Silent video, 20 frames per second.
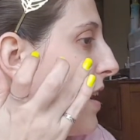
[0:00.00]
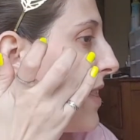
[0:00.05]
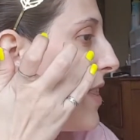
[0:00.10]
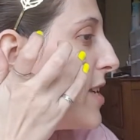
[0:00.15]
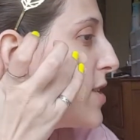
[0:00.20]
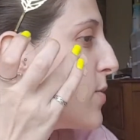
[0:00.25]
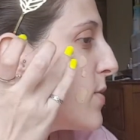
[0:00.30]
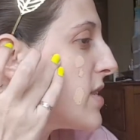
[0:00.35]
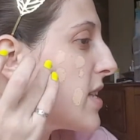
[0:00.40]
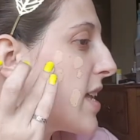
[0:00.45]

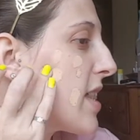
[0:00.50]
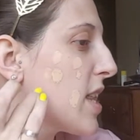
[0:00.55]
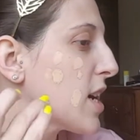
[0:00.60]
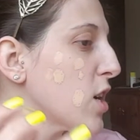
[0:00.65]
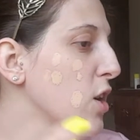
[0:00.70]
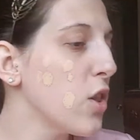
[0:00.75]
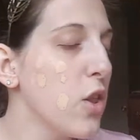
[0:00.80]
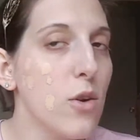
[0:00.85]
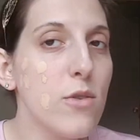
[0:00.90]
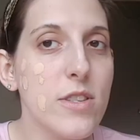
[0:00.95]
This was like the
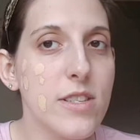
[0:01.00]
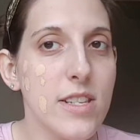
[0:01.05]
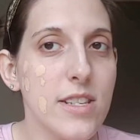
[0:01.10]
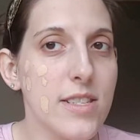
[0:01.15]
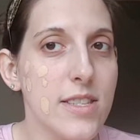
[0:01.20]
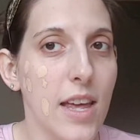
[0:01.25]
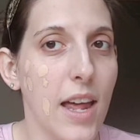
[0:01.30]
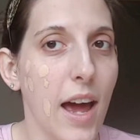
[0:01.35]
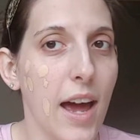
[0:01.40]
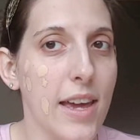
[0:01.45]

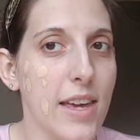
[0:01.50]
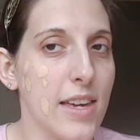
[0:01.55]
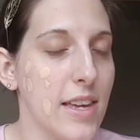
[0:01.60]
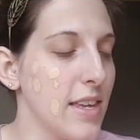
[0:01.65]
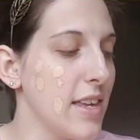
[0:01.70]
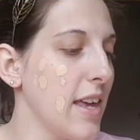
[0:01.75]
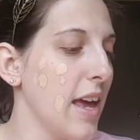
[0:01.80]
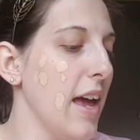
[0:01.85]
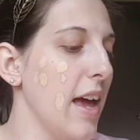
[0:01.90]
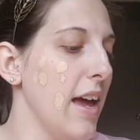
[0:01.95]
closest that I
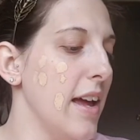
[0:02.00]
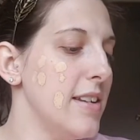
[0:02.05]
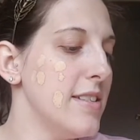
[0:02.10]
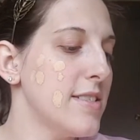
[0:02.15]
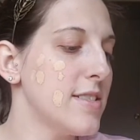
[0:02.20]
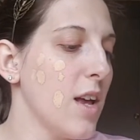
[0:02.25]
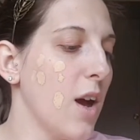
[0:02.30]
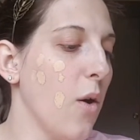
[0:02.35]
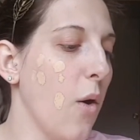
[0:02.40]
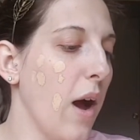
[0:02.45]
could get,
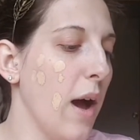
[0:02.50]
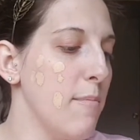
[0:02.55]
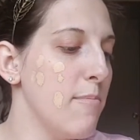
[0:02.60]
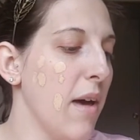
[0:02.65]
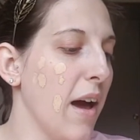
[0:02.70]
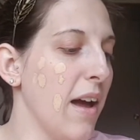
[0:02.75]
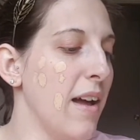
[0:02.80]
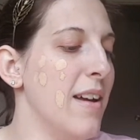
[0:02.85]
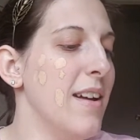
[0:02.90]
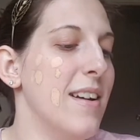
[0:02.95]
so I'm
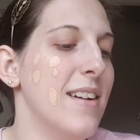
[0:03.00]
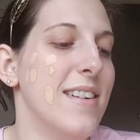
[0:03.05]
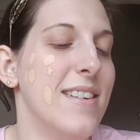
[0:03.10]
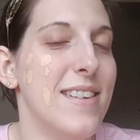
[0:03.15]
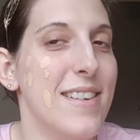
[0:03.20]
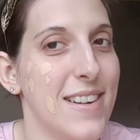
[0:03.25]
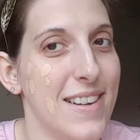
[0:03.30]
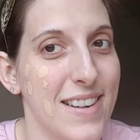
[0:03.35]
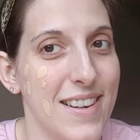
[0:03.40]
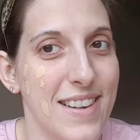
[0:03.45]
not,
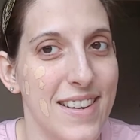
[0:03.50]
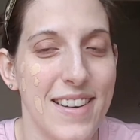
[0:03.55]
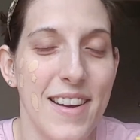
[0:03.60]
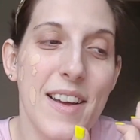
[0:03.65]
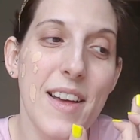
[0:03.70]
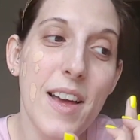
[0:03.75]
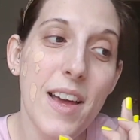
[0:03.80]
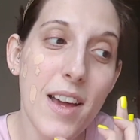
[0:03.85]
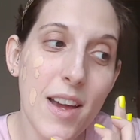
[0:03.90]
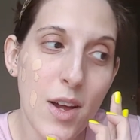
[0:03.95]

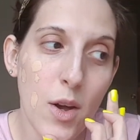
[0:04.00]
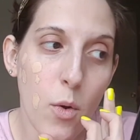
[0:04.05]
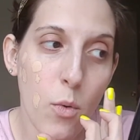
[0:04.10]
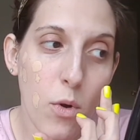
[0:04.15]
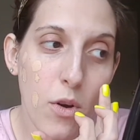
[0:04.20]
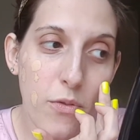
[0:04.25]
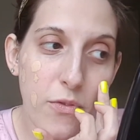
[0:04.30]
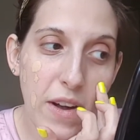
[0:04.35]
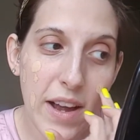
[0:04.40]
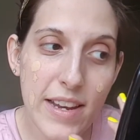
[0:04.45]

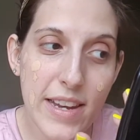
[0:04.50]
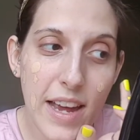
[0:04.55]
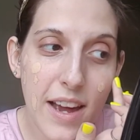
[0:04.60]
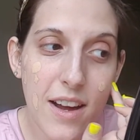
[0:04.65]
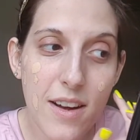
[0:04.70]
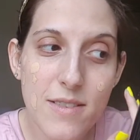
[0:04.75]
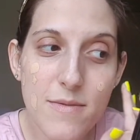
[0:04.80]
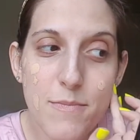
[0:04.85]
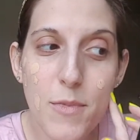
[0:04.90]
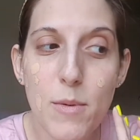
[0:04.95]
we'll find
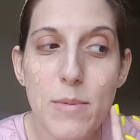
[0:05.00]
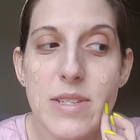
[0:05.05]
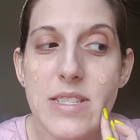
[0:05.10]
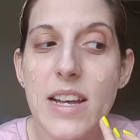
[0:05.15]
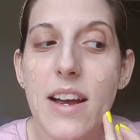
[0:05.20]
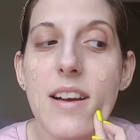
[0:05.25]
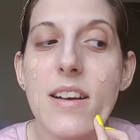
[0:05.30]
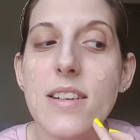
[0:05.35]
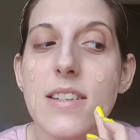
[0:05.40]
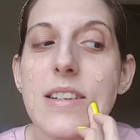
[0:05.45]
out
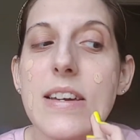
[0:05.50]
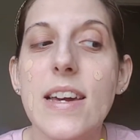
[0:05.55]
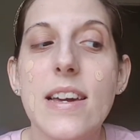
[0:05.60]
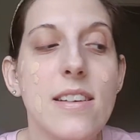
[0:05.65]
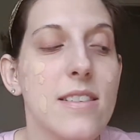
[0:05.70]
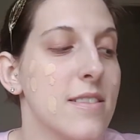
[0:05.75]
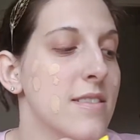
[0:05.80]
momentarily.